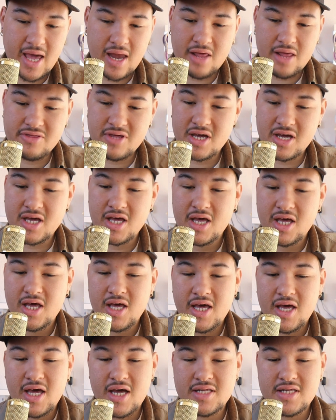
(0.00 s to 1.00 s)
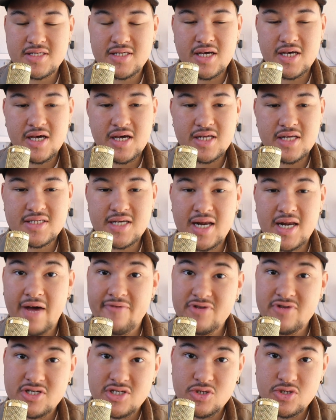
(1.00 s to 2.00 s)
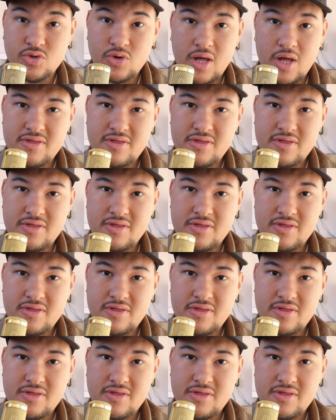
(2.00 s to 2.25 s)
and I think it's a lovely shoe.